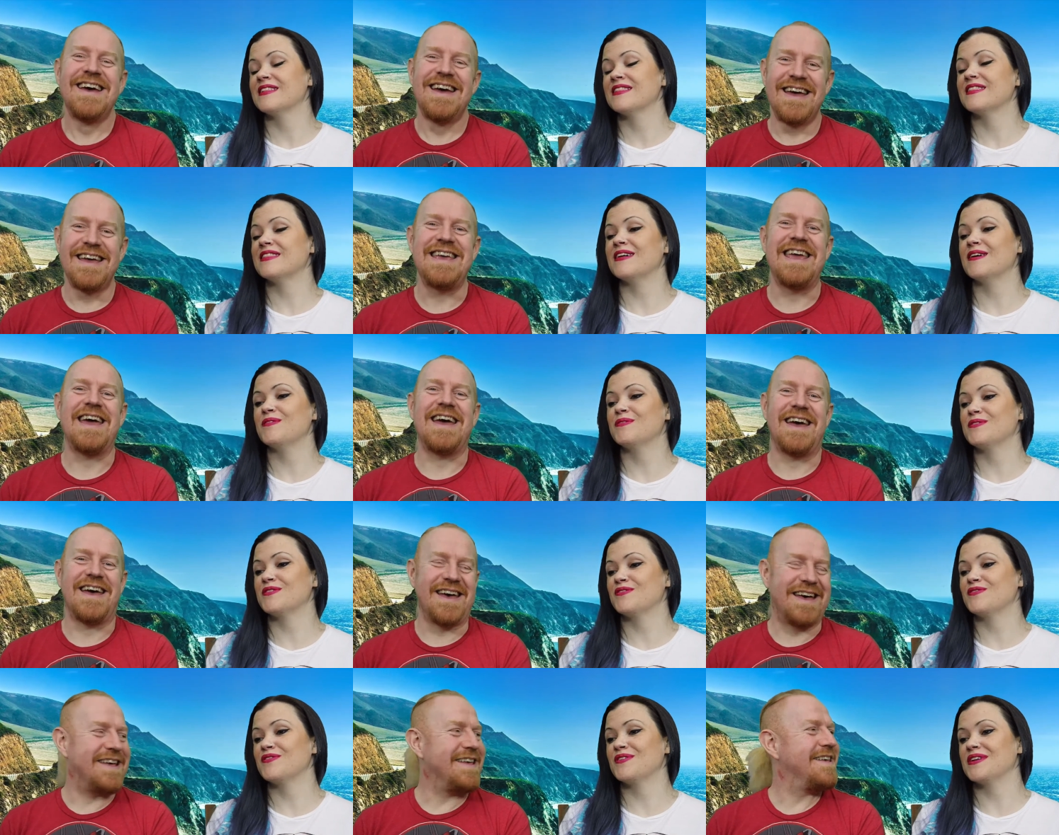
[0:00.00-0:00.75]
Speaker 1: yeah. was
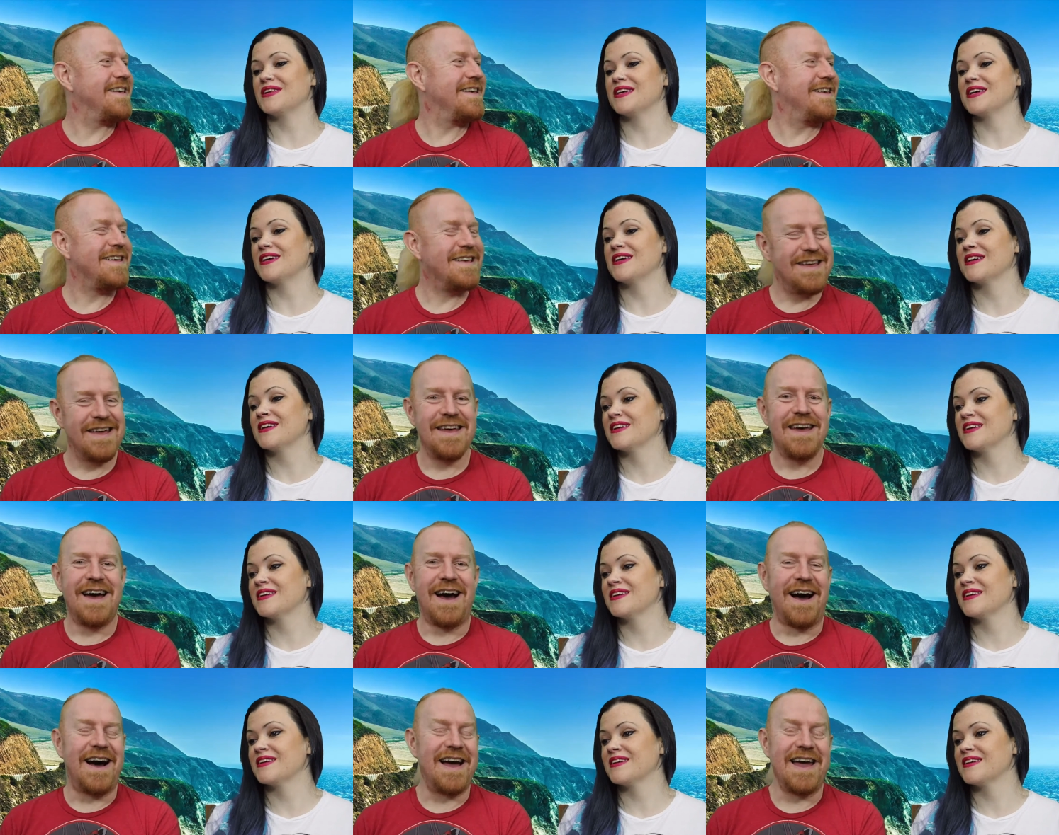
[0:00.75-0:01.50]
funny.
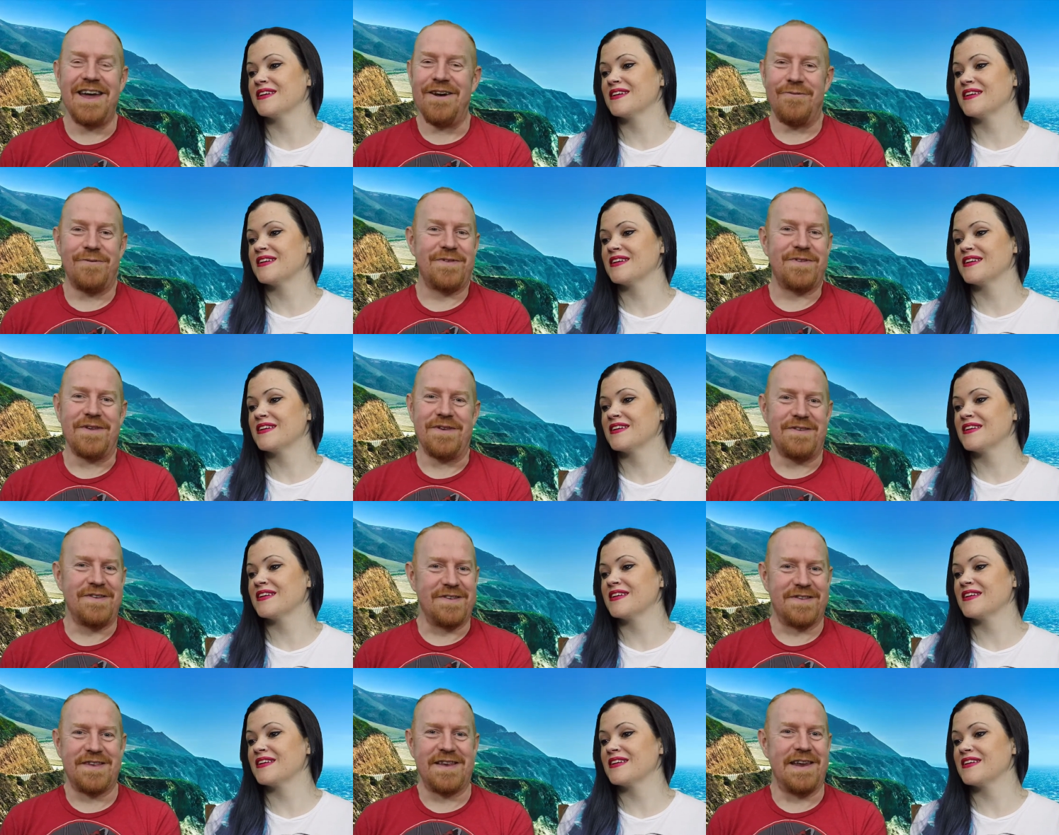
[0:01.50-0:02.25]
I also
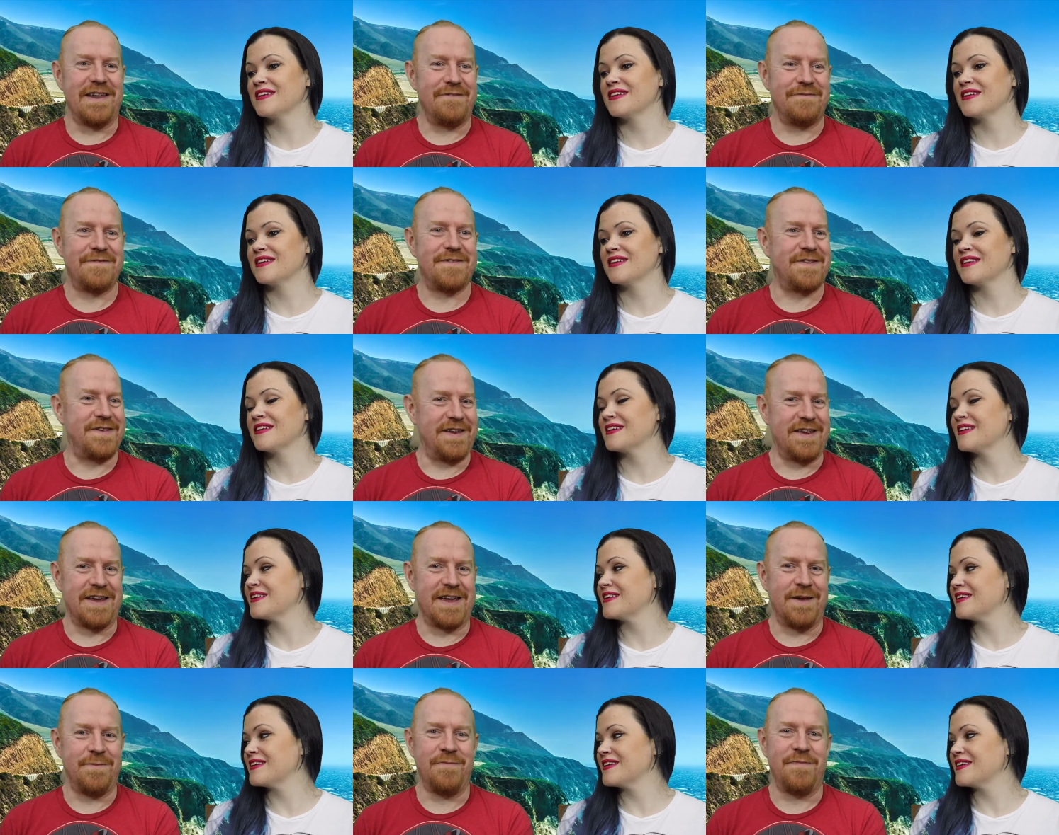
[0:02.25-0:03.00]
just loved seeing
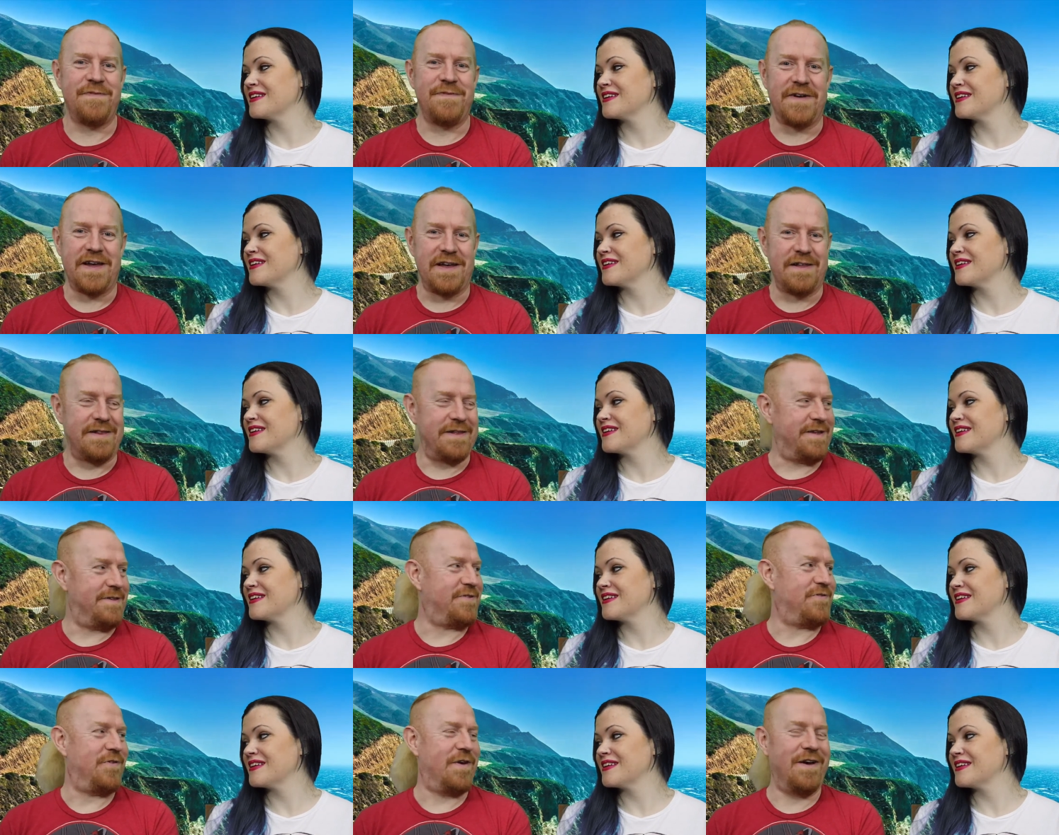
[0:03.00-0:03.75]
him fail his
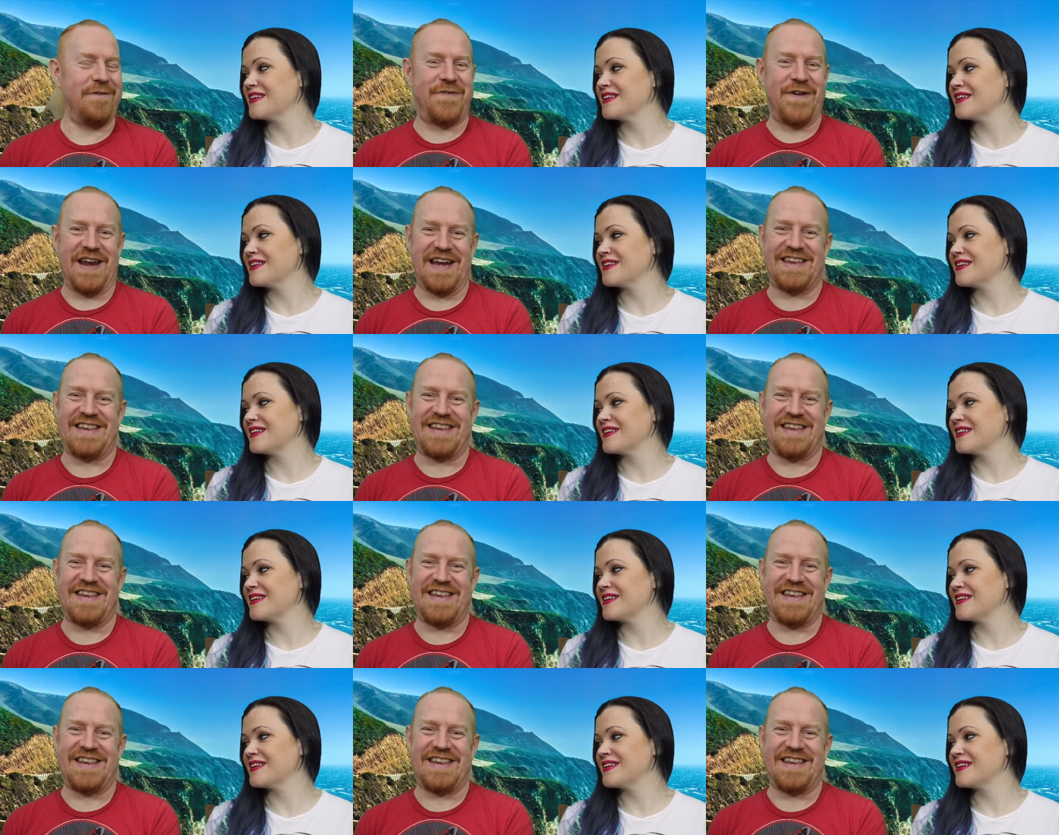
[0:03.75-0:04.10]
driving